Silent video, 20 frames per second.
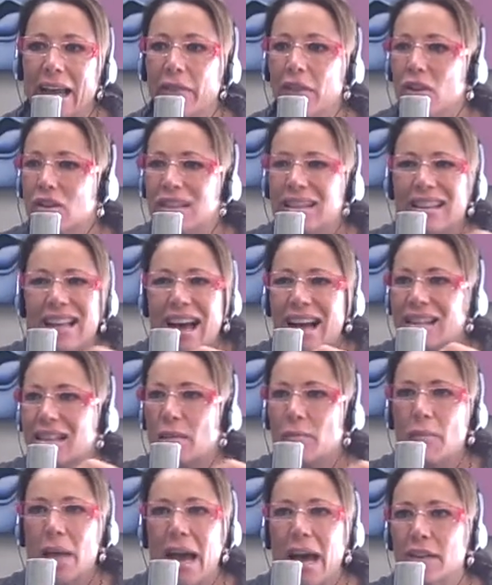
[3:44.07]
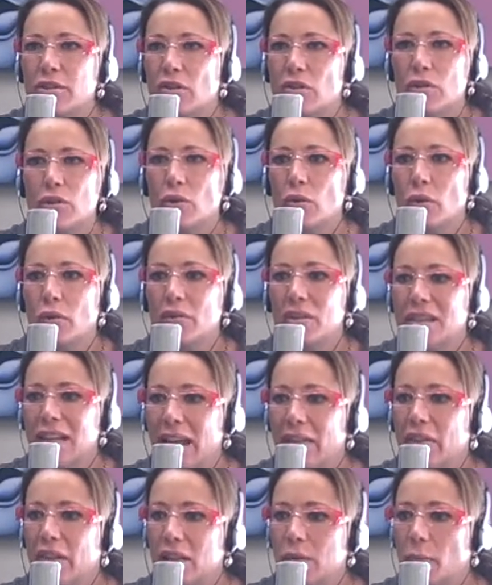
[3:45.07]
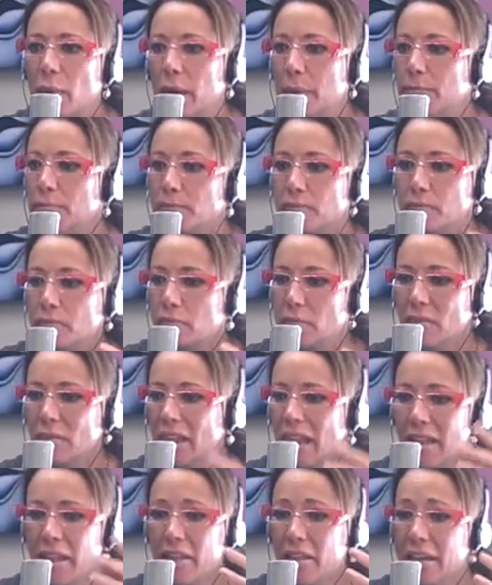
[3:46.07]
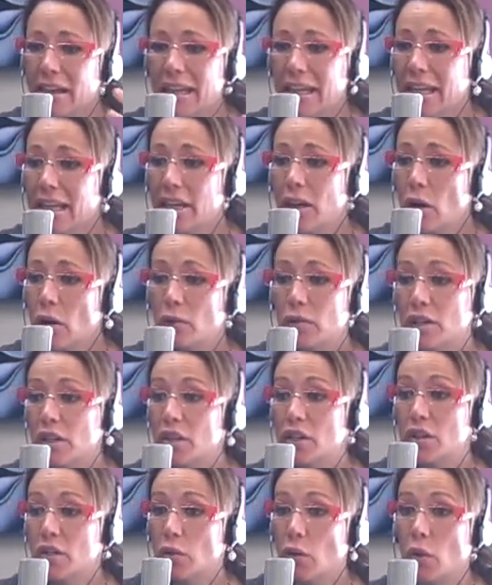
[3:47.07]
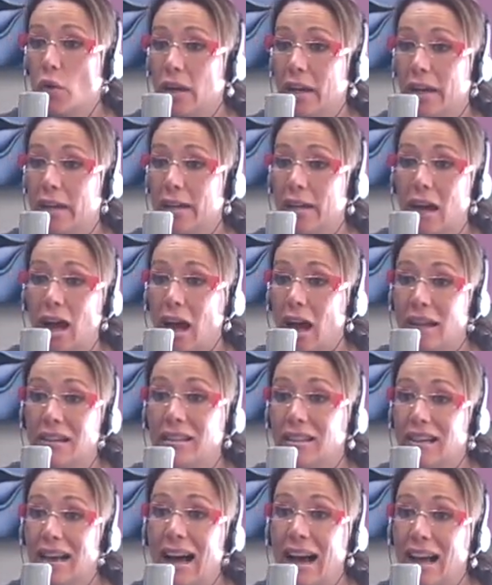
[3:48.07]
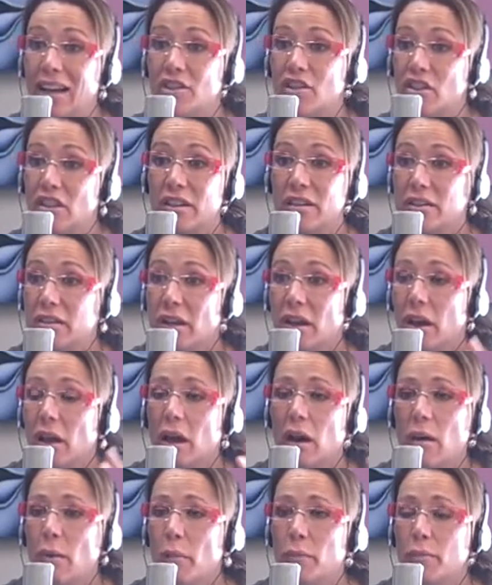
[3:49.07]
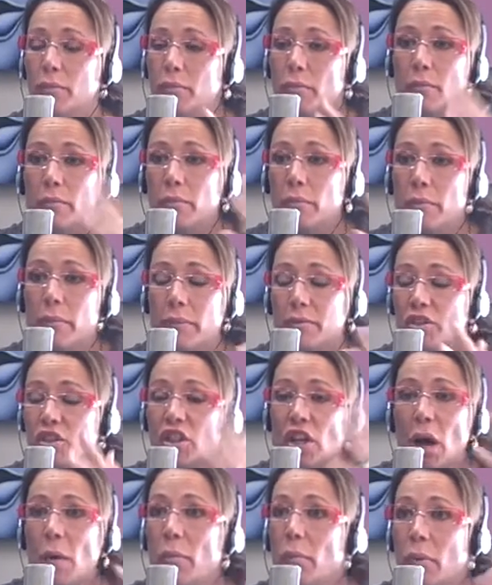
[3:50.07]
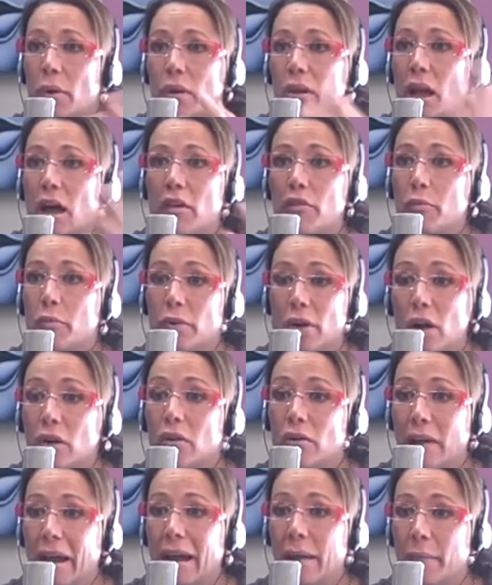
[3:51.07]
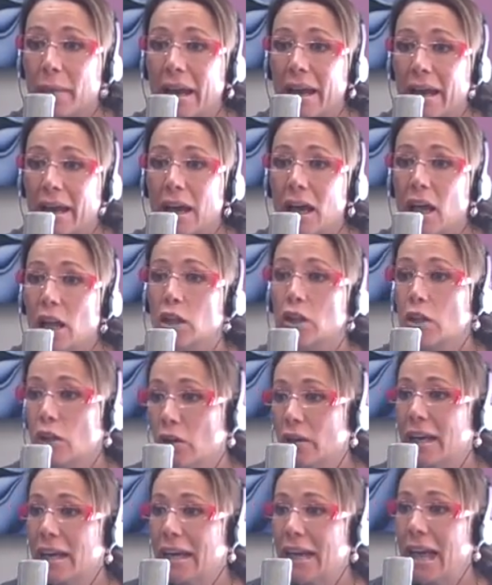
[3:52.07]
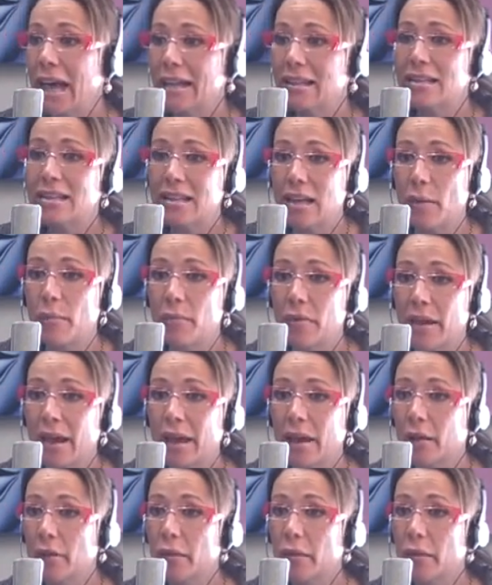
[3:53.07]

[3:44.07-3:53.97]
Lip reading: And there's lots of masters who have said this, but the ego distorted, unconscious jumble of programming, looking at something